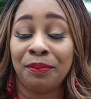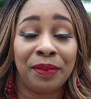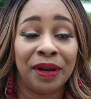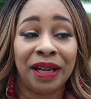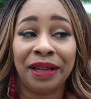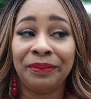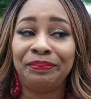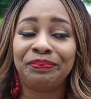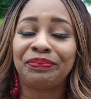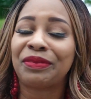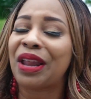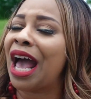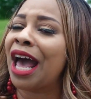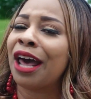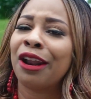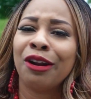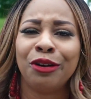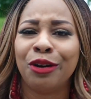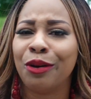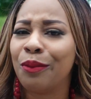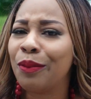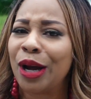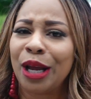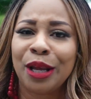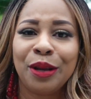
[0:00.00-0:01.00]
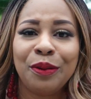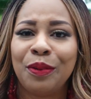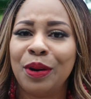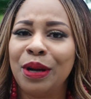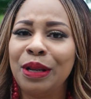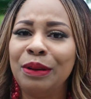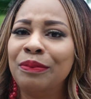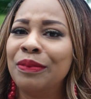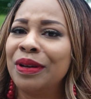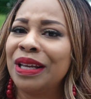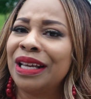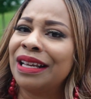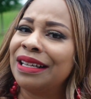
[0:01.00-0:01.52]
But I don't know why you
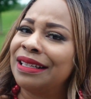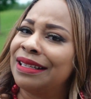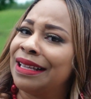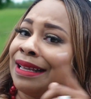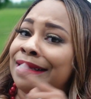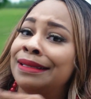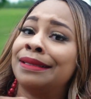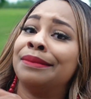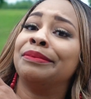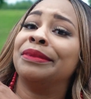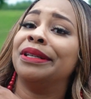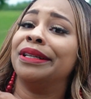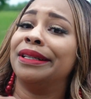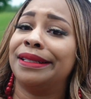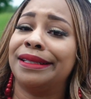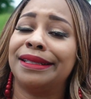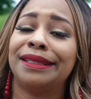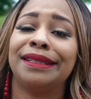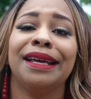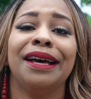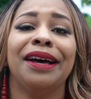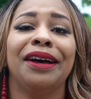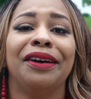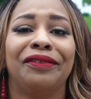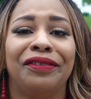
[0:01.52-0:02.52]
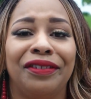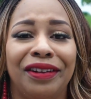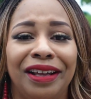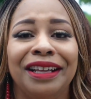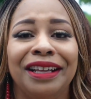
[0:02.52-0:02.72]
wouldn't, because that's some good stuff.